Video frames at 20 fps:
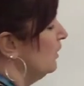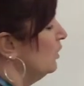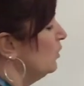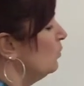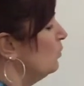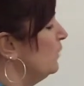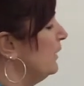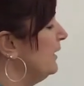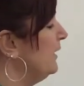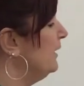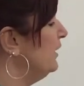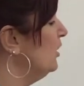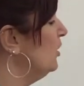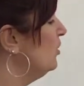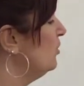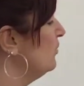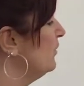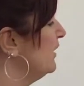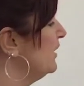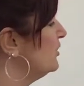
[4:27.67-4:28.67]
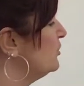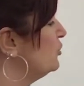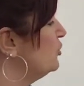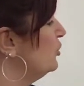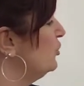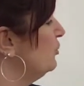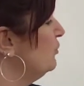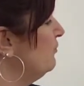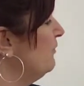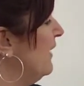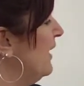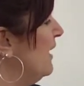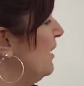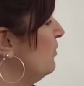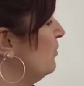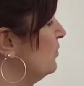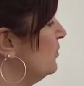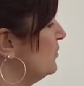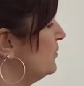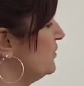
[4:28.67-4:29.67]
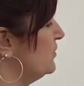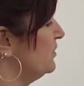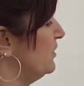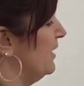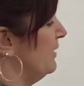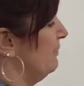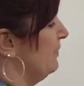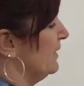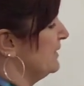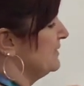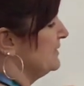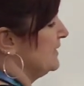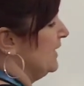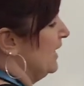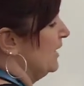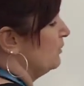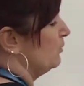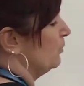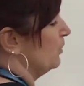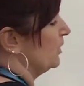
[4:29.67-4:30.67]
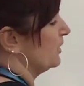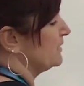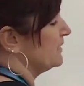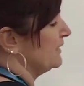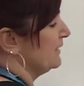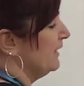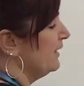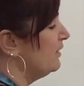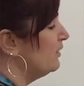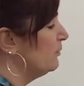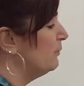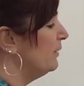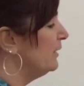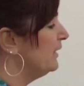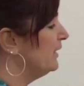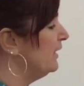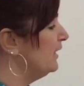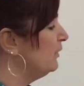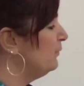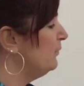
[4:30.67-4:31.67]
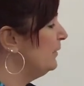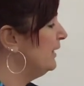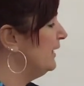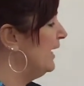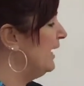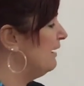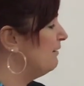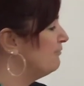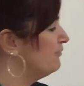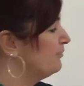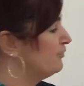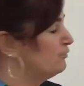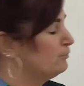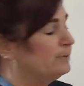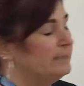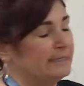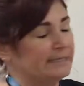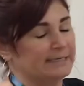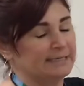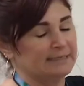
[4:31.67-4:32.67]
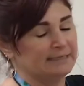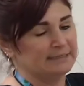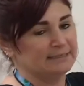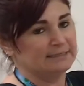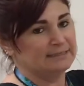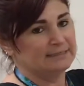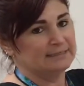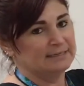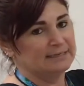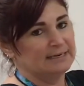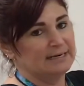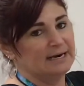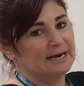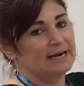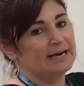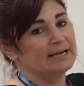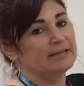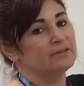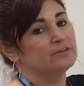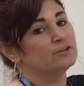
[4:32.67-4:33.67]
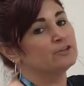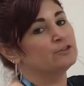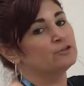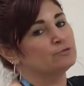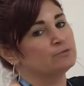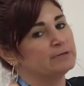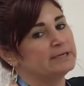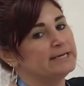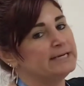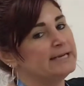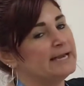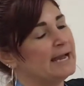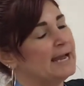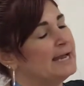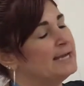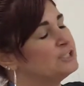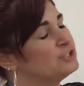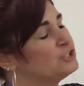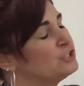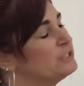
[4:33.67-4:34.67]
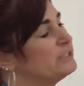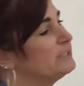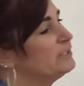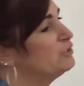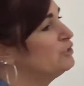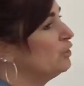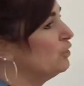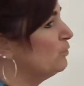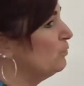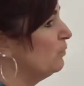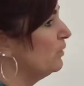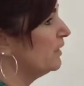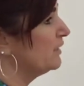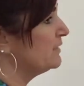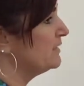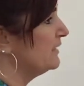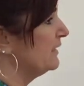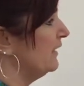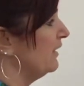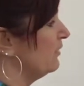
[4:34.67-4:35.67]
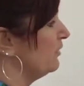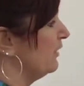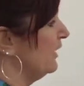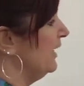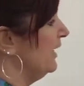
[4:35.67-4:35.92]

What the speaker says: We know that 2 vowels side by side work together, but here we have 3. And the 3 actually don't work together.